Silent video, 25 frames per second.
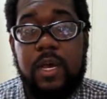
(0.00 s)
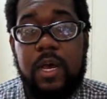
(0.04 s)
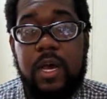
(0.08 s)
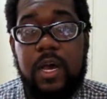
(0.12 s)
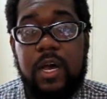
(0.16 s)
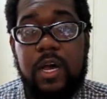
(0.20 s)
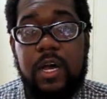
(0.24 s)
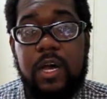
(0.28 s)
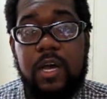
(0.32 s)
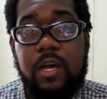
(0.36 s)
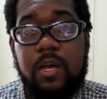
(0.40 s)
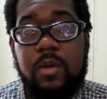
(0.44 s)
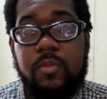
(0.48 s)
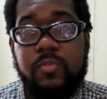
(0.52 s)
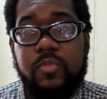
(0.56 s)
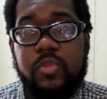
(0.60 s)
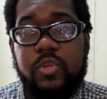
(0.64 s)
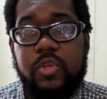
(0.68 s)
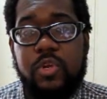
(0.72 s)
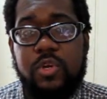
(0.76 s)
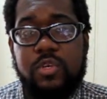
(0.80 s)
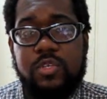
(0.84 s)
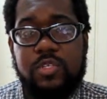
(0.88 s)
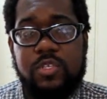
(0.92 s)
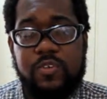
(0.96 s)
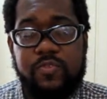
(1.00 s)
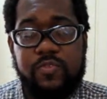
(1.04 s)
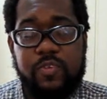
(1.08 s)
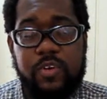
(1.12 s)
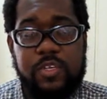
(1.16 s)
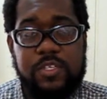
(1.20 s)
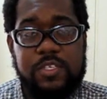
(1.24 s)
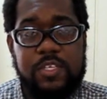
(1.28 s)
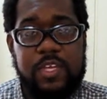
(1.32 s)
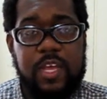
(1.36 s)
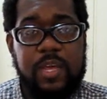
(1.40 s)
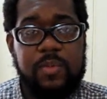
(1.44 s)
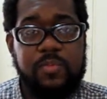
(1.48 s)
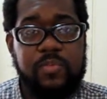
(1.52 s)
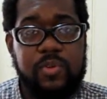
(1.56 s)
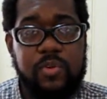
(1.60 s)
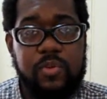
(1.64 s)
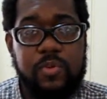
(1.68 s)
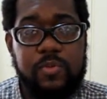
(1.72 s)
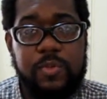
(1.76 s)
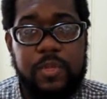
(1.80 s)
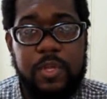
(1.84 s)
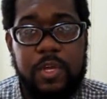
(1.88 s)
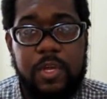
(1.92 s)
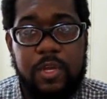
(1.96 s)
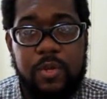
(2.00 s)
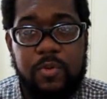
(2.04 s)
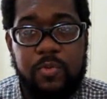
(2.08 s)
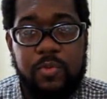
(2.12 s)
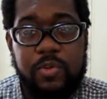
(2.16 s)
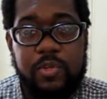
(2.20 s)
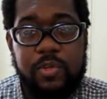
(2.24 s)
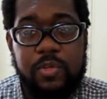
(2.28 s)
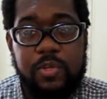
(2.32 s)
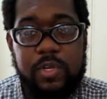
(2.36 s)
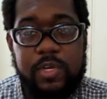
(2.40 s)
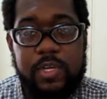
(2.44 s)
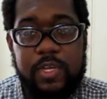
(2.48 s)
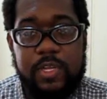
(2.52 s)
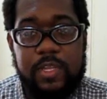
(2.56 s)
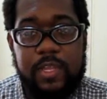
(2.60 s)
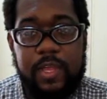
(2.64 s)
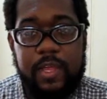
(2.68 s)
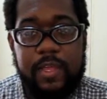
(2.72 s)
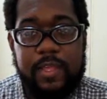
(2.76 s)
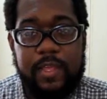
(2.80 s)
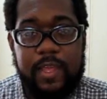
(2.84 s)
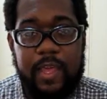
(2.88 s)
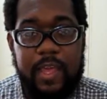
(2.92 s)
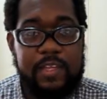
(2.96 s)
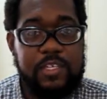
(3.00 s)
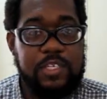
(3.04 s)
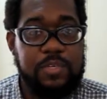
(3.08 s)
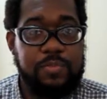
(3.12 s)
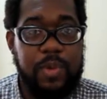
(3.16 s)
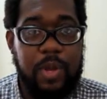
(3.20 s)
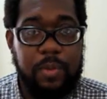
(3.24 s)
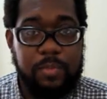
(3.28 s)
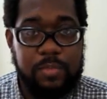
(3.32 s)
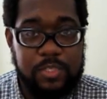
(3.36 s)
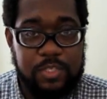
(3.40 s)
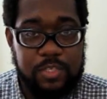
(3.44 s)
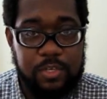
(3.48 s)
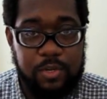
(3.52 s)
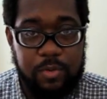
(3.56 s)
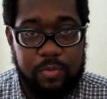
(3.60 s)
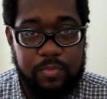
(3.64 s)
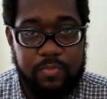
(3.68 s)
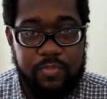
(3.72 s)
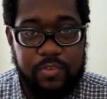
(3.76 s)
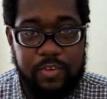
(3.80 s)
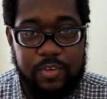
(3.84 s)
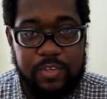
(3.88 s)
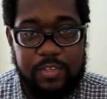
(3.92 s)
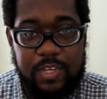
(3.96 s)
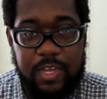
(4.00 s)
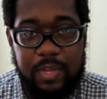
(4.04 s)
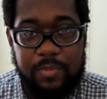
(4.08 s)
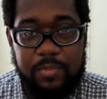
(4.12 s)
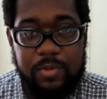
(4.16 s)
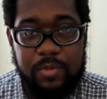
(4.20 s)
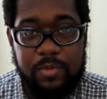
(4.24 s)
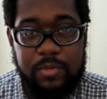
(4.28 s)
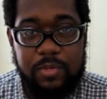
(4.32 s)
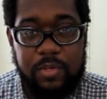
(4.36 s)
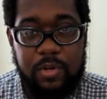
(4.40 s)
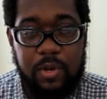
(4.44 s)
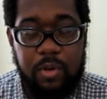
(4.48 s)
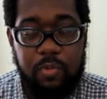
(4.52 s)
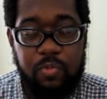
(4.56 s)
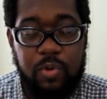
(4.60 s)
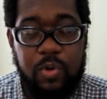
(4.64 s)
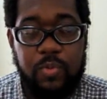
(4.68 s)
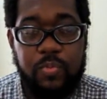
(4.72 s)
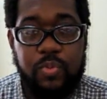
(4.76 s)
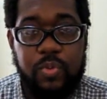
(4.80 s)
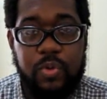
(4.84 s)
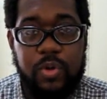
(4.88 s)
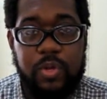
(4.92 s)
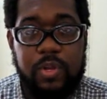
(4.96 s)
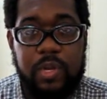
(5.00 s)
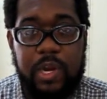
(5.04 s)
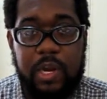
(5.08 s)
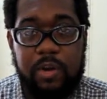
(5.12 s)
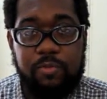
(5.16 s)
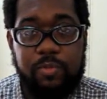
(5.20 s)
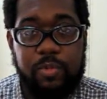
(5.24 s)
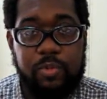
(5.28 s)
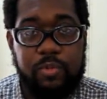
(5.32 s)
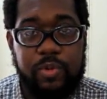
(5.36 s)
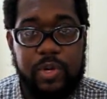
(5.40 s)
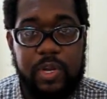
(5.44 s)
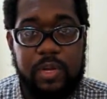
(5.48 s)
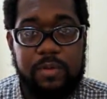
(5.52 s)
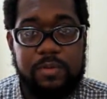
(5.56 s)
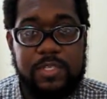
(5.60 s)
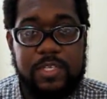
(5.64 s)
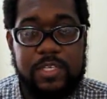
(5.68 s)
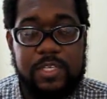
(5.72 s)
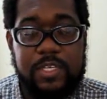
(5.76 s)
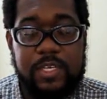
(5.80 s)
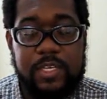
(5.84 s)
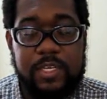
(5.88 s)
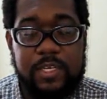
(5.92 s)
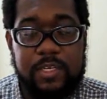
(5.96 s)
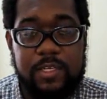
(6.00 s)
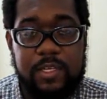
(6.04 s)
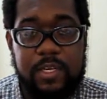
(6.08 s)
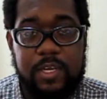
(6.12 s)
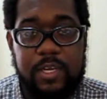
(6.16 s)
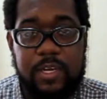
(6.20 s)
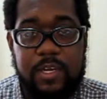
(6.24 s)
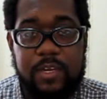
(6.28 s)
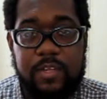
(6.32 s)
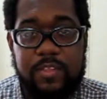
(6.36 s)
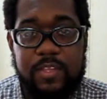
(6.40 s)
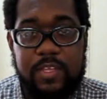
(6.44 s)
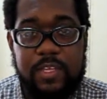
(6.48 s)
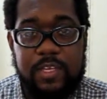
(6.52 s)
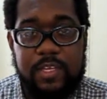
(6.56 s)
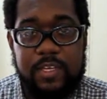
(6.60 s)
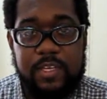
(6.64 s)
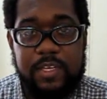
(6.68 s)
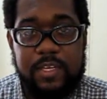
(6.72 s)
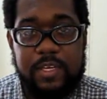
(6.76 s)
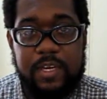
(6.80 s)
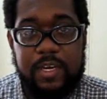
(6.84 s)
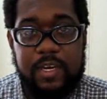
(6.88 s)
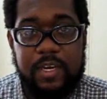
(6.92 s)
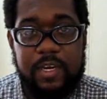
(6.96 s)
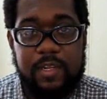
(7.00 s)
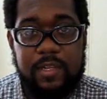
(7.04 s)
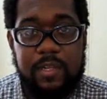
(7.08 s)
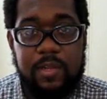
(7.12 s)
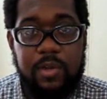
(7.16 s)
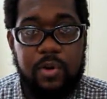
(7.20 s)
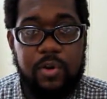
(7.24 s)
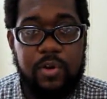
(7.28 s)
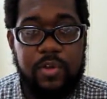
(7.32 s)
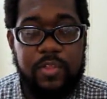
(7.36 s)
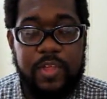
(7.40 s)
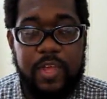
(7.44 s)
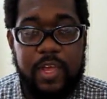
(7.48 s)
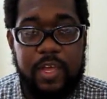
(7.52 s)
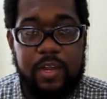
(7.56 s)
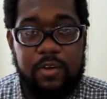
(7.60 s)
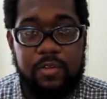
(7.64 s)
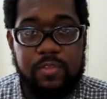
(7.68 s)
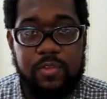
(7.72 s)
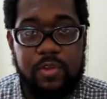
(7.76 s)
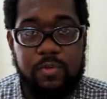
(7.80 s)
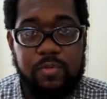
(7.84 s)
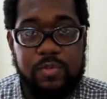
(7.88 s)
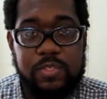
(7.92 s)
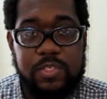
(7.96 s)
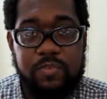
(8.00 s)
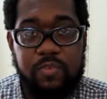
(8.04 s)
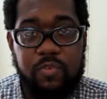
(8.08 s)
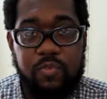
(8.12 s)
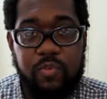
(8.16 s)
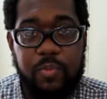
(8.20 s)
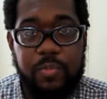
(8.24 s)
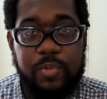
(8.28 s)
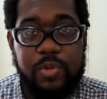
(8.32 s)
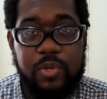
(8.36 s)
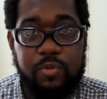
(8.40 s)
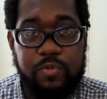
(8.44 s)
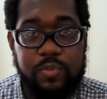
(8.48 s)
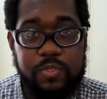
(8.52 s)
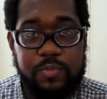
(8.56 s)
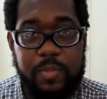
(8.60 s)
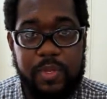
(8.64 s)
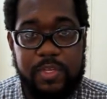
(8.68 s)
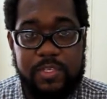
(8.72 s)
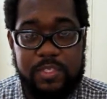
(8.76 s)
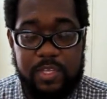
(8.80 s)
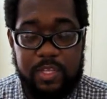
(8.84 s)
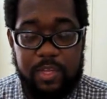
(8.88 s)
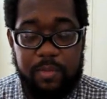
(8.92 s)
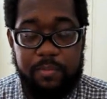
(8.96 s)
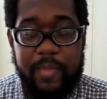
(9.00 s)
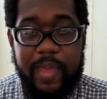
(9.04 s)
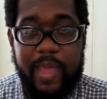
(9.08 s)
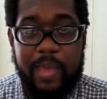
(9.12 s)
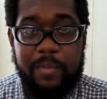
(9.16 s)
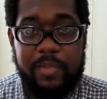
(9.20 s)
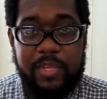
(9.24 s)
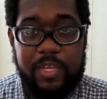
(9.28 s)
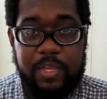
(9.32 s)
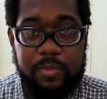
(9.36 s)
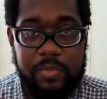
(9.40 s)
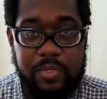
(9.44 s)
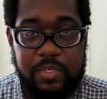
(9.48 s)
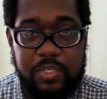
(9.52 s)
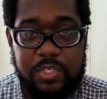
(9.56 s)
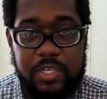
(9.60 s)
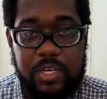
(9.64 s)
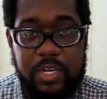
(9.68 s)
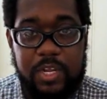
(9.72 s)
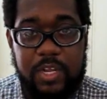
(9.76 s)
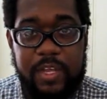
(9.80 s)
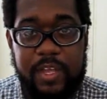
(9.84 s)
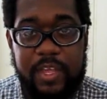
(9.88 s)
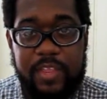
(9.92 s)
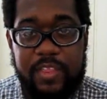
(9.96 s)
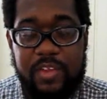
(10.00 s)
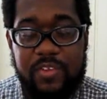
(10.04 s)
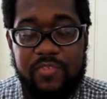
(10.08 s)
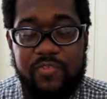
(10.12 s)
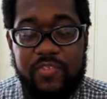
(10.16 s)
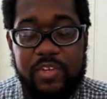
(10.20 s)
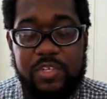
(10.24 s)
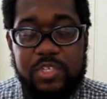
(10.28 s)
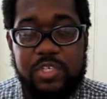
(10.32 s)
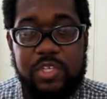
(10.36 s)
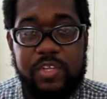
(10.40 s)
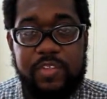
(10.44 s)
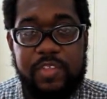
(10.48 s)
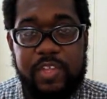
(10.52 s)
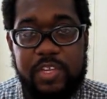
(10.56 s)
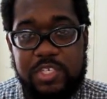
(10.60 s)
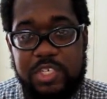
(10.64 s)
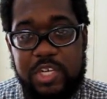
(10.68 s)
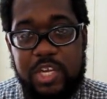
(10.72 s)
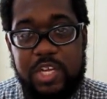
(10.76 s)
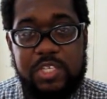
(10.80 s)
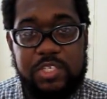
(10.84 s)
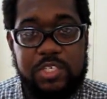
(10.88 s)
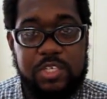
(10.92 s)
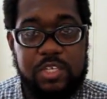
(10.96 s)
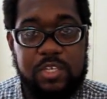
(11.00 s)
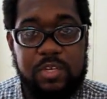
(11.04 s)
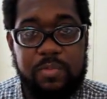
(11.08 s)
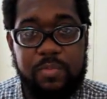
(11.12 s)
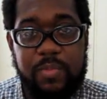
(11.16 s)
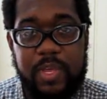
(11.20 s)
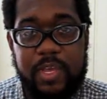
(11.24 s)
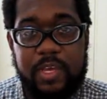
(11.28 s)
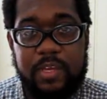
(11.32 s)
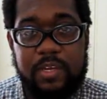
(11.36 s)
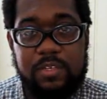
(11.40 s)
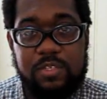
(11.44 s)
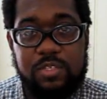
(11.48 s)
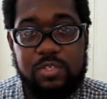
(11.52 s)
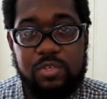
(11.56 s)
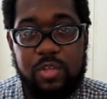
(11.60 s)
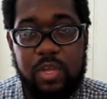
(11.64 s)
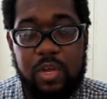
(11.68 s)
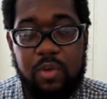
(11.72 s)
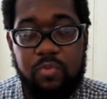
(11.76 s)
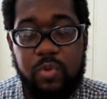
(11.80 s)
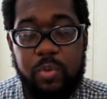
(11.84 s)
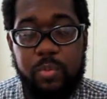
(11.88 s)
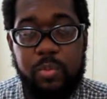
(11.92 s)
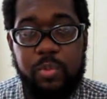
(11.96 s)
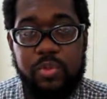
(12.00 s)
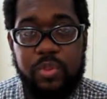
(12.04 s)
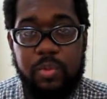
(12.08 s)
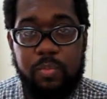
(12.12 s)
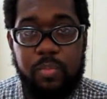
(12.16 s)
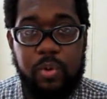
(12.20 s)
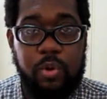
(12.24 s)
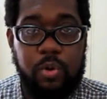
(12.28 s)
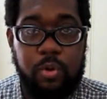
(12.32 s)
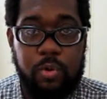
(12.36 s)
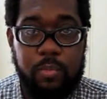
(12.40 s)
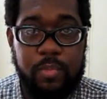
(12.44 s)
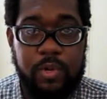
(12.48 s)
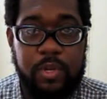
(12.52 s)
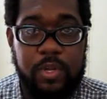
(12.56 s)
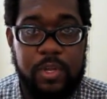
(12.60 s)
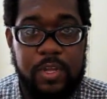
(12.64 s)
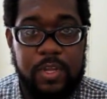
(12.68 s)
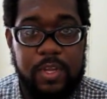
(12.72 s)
So for example, when you look at Aunt Jemima's syrup, for example, at one point, I remember when I was a kid, the logo they had on there was of a woman who was basically a mammy image. And then eventually they changed it to make it into a woman with a perm.